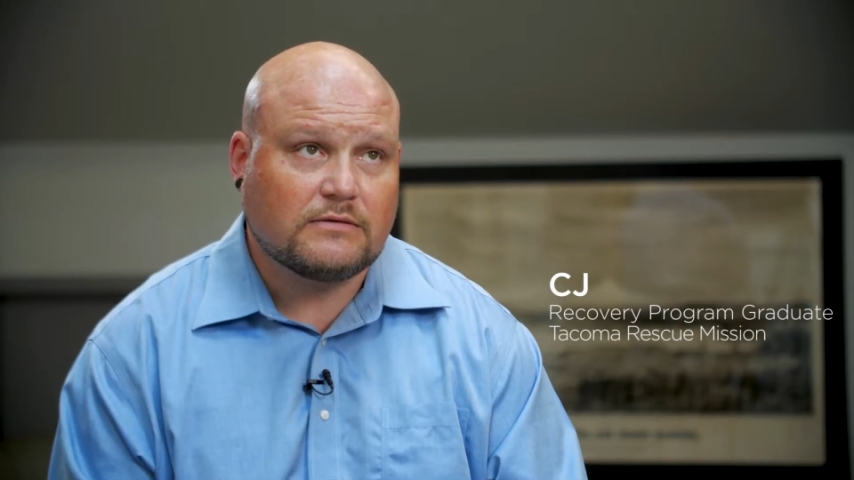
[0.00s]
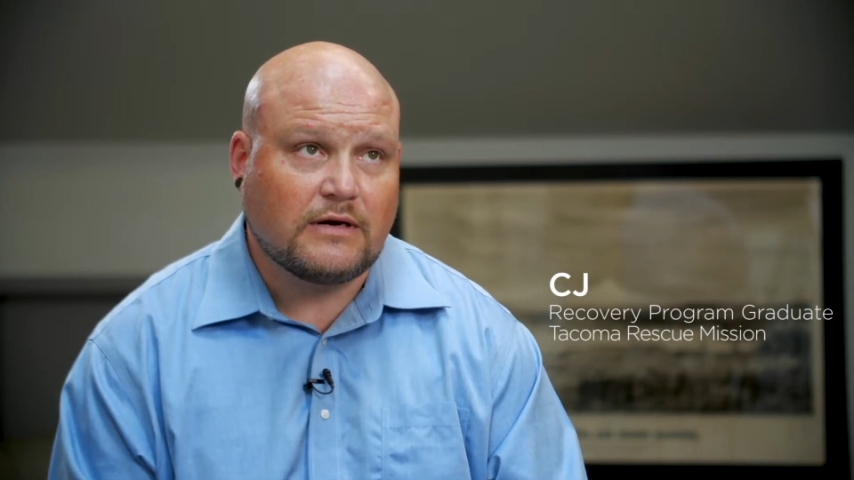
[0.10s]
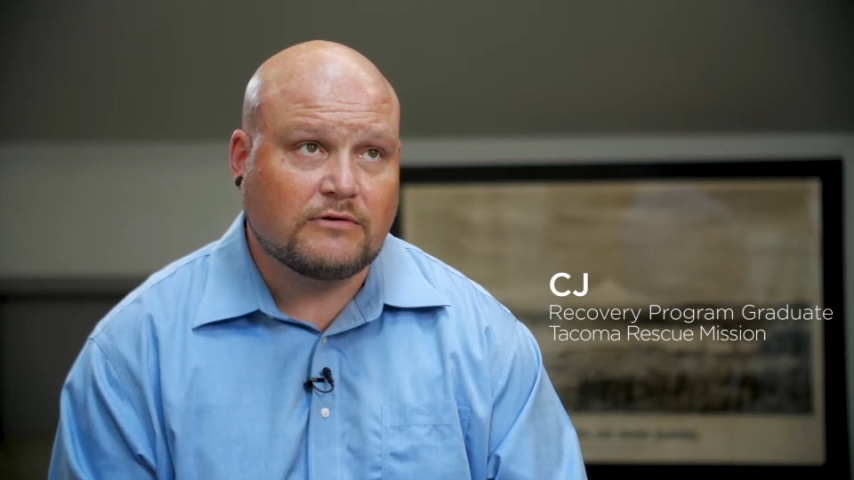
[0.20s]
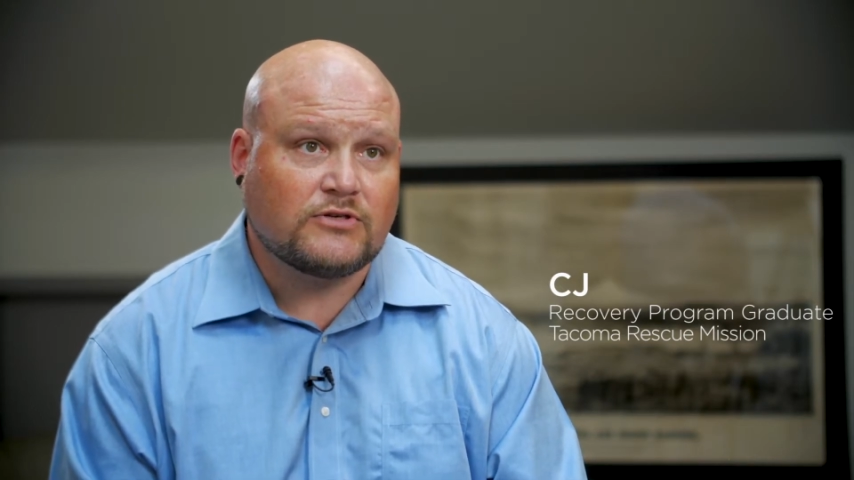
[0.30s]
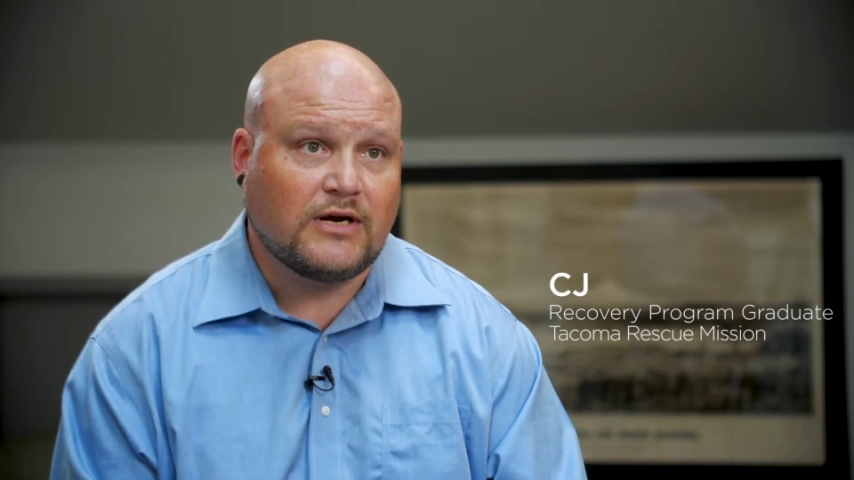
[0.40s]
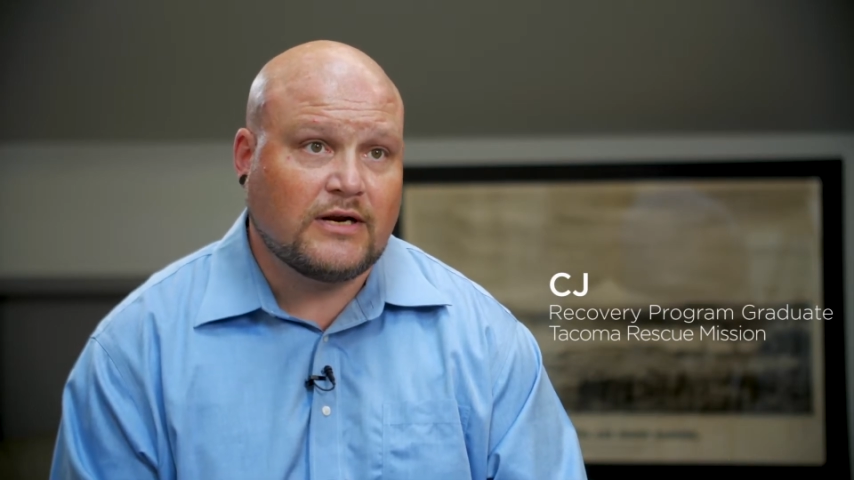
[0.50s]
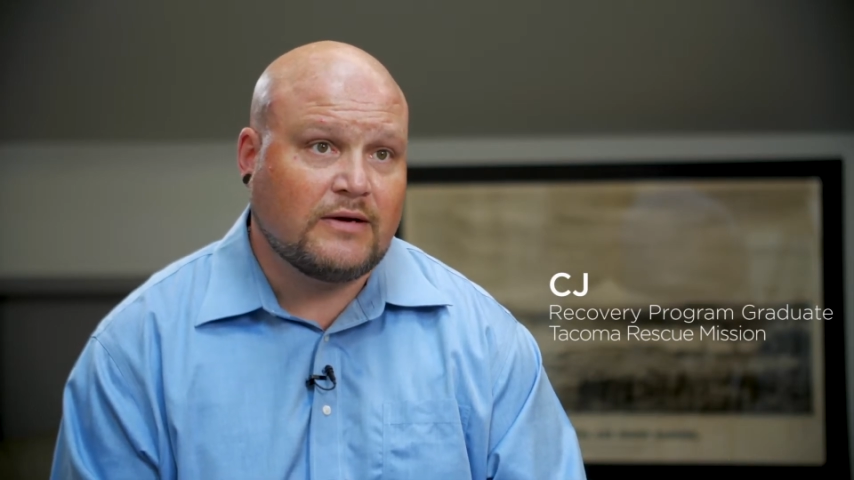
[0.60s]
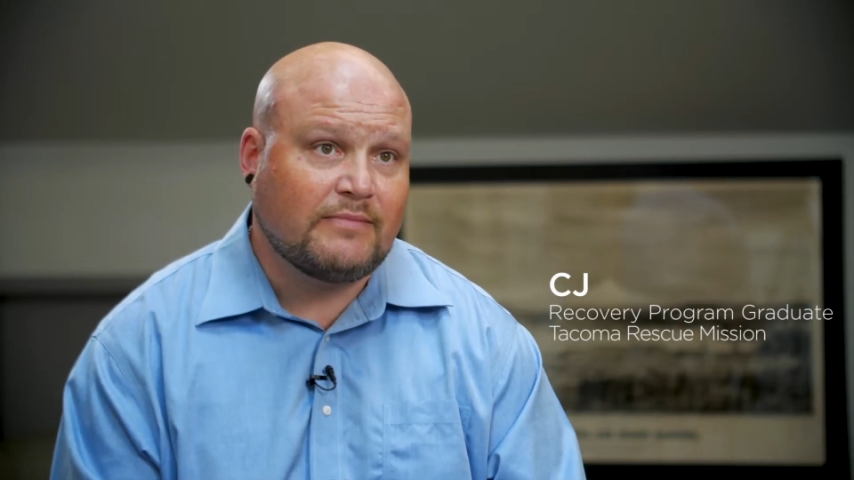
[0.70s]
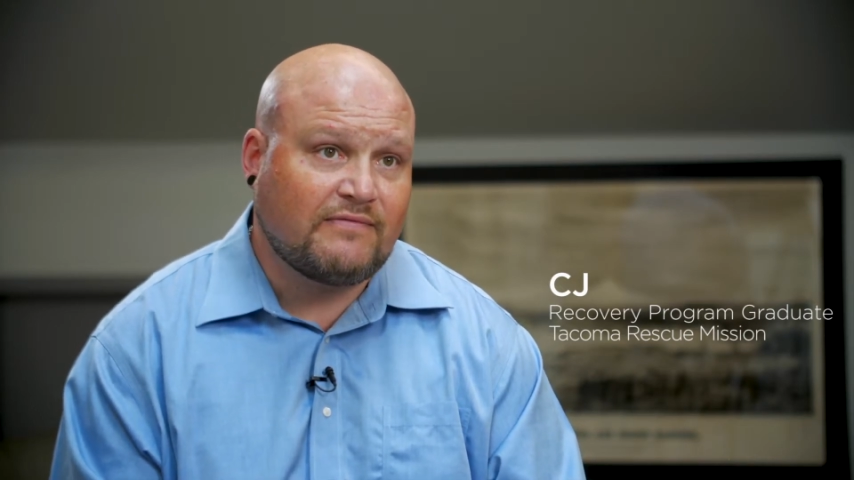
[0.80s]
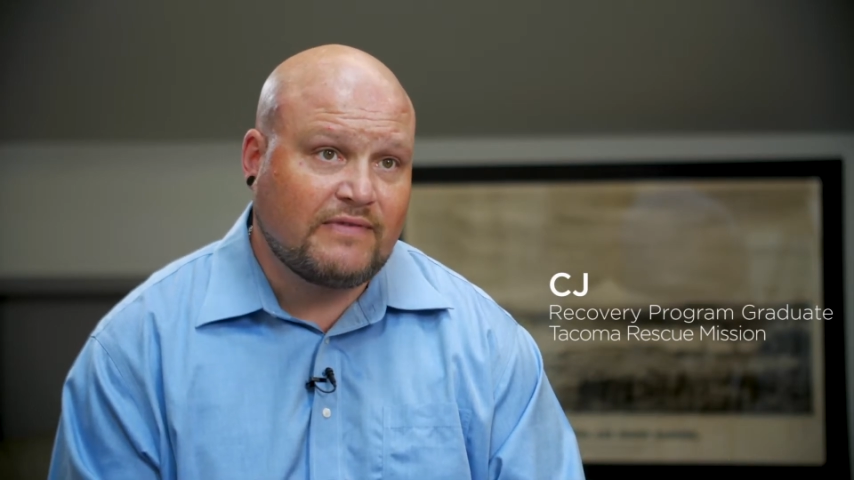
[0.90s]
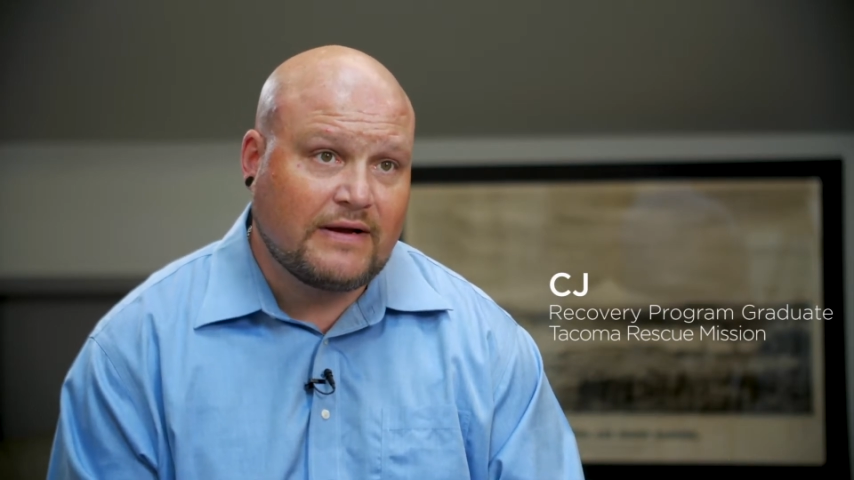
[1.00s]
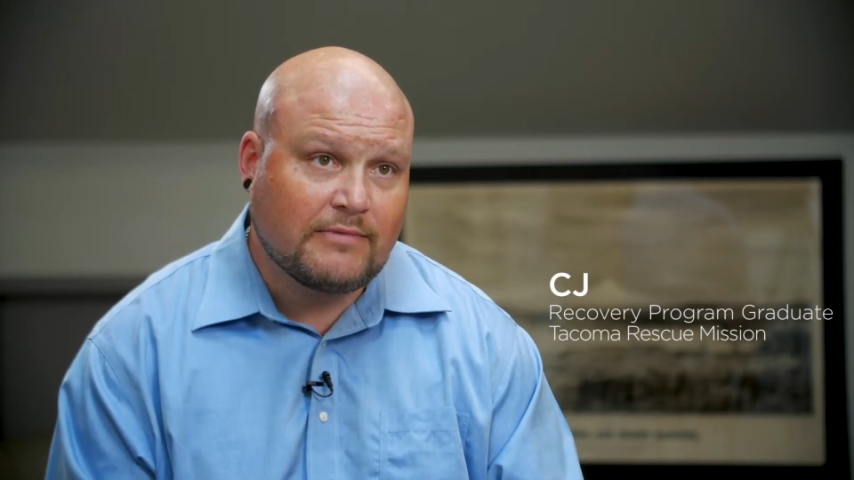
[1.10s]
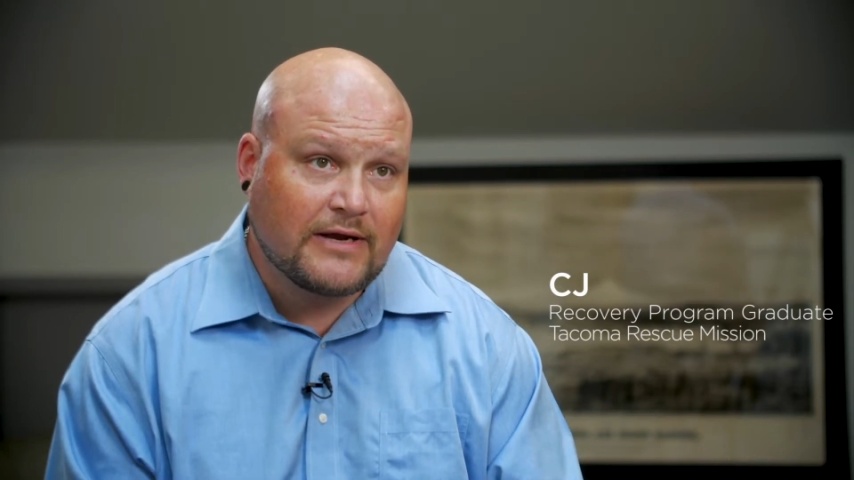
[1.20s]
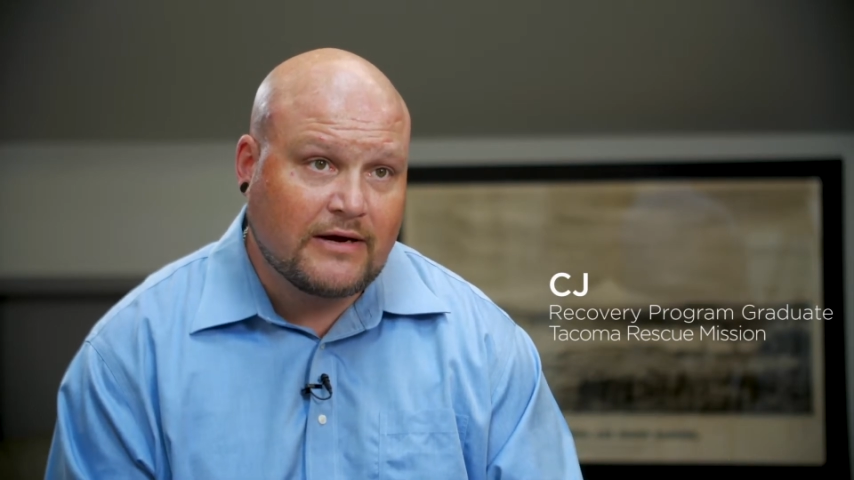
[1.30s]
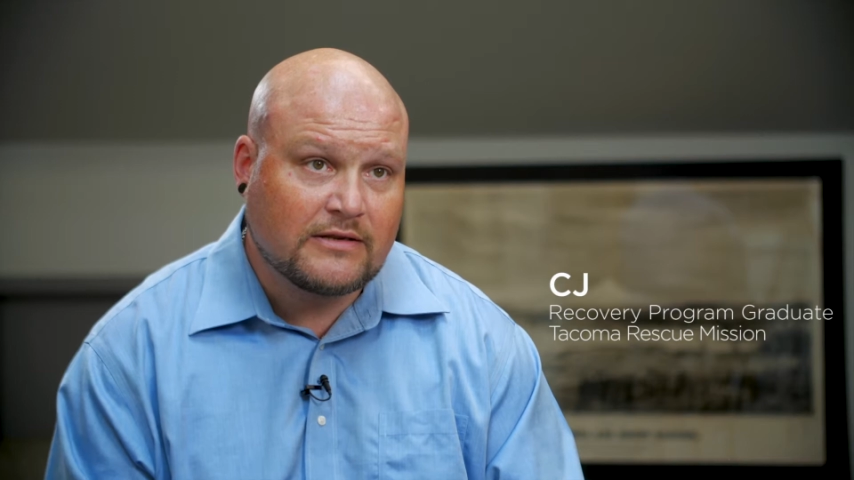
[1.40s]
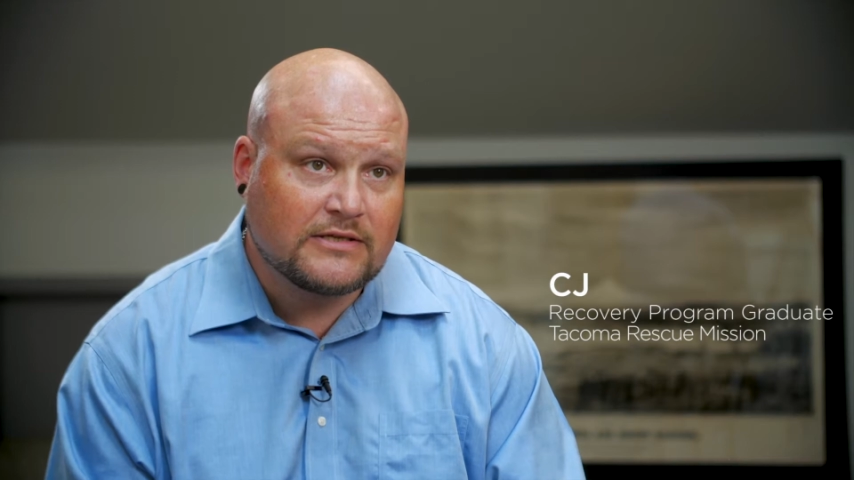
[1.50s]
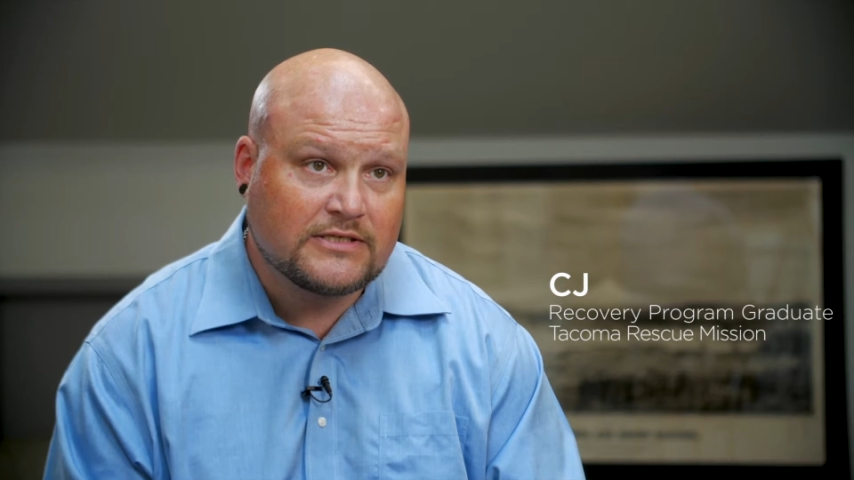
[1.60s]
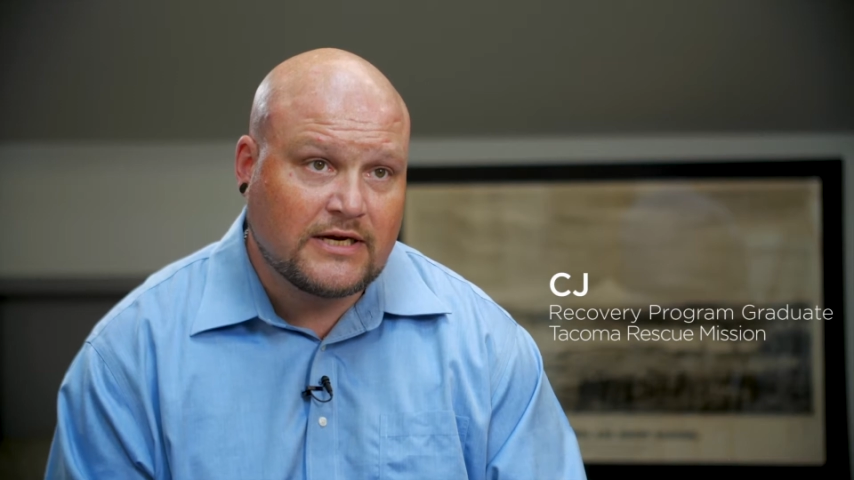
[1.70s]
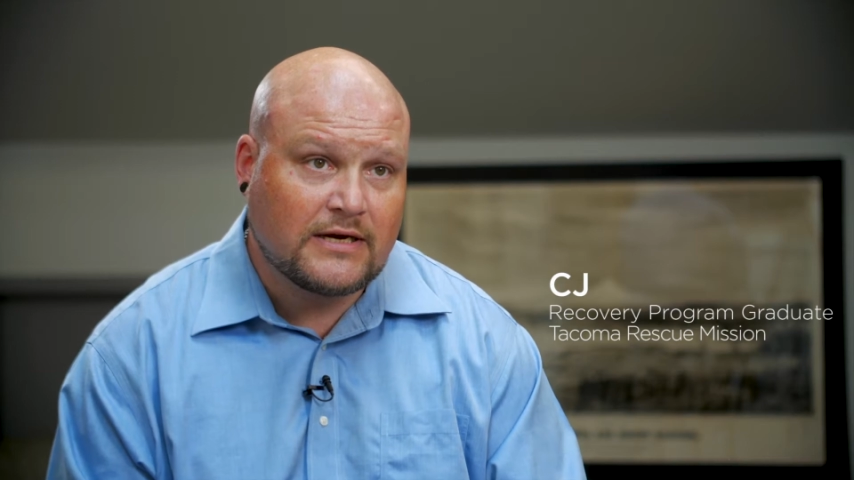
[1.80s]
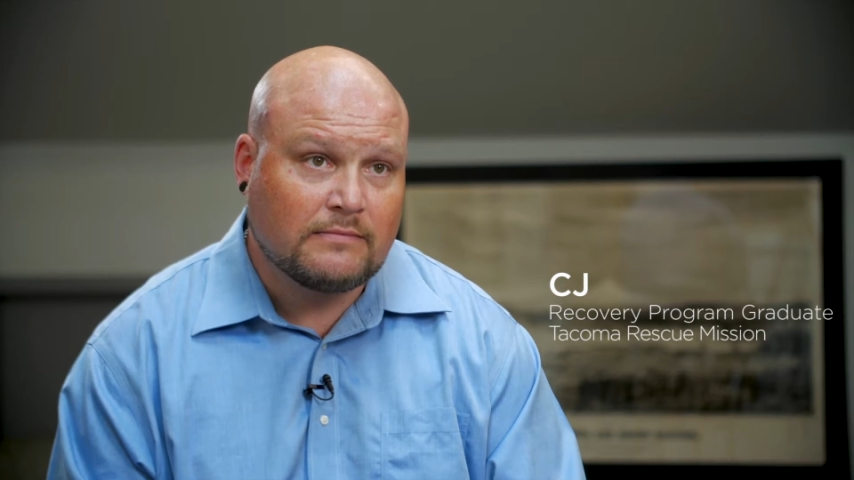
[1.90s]
was trying to help my family out at the
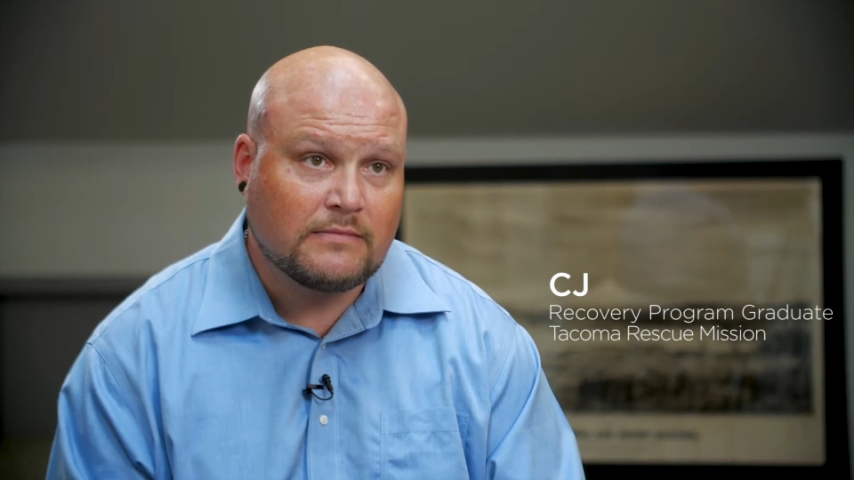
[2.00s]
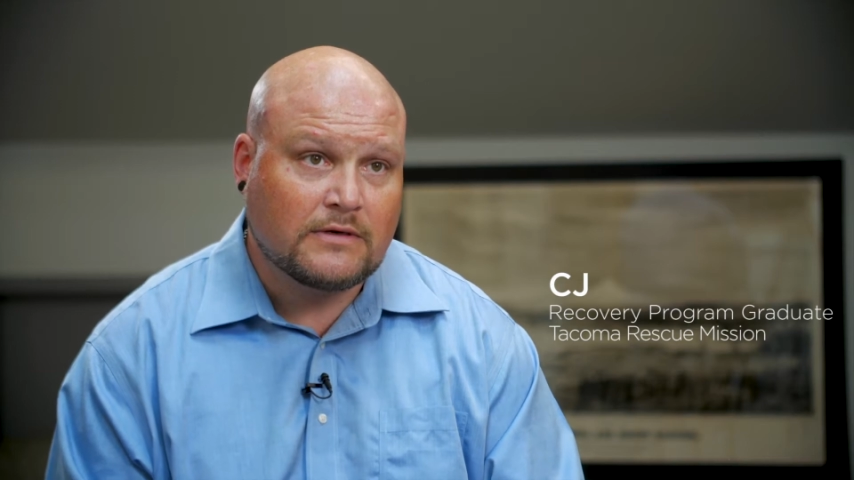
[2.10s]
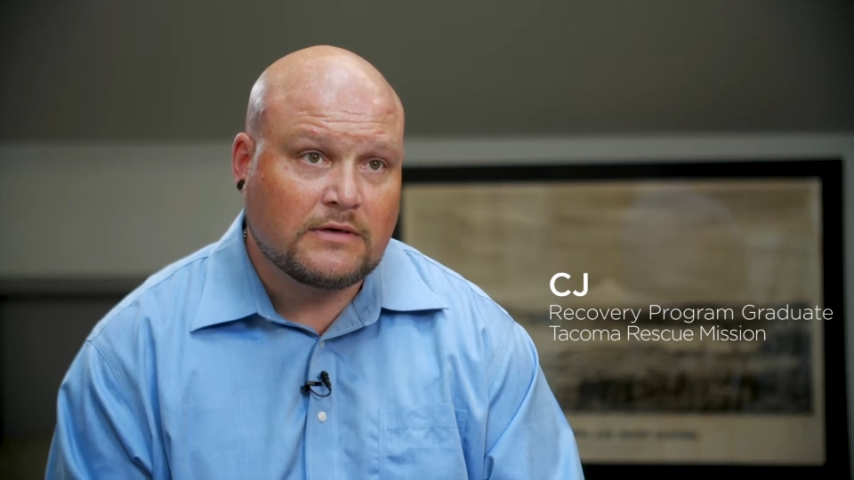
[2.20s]
time